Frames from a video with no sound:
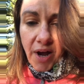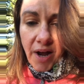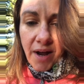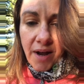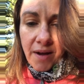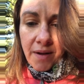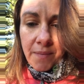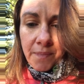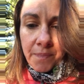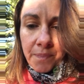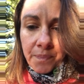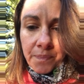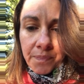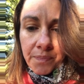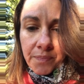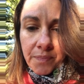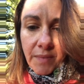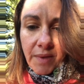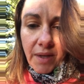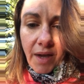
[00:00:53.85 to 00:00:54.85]
um,
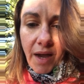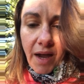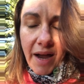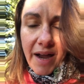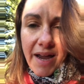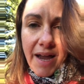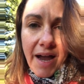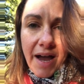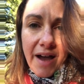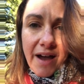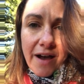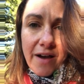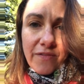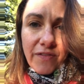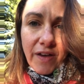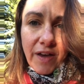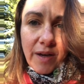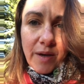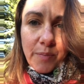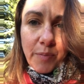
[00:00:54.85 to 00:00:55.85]
I
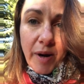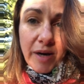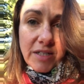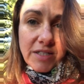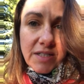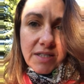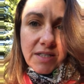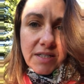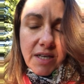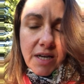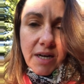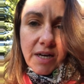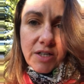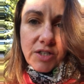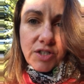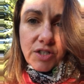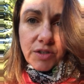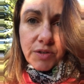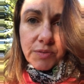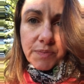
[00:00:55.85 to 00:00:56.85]
have a practice that I
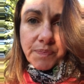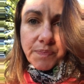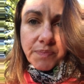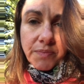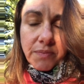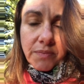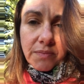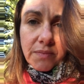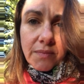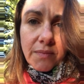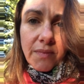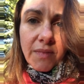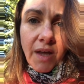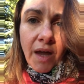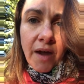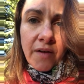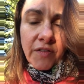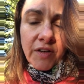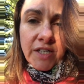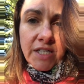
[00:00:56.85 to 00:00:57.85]
do
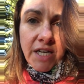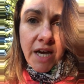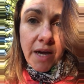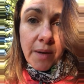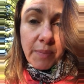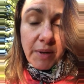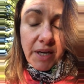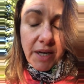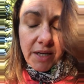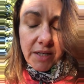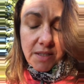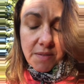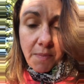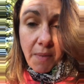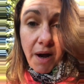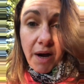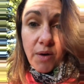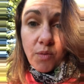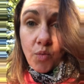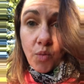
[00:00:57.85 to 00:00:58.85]
every day because
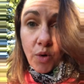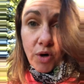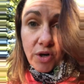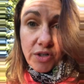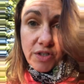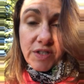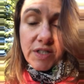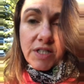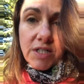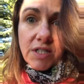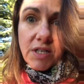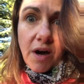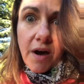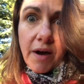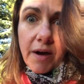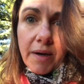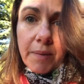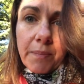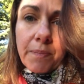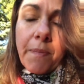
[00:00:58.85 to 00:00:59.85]
my worst
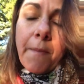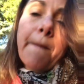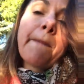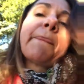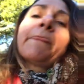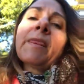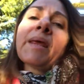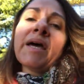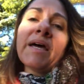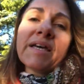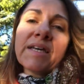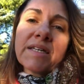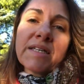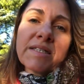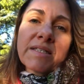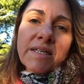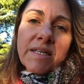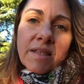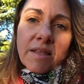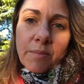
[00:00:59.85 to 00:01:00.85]
time
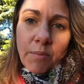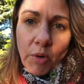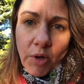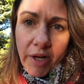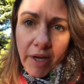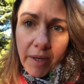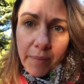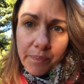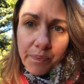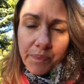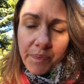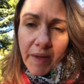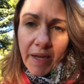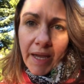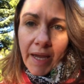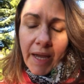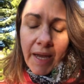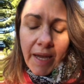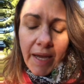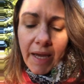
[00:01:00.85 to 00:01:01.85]
is in the morning.
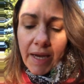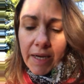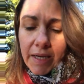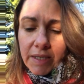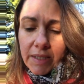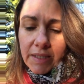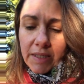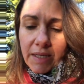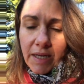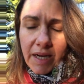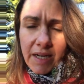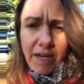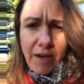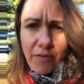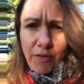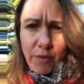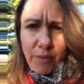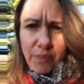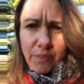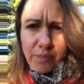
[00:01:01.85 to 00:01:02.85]
And I
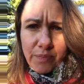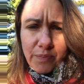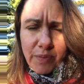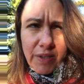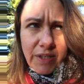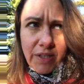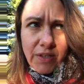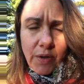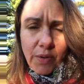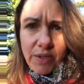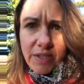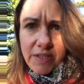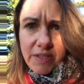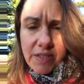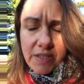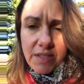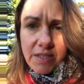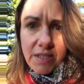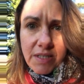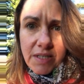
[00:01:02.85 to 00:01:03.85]
never really noticed this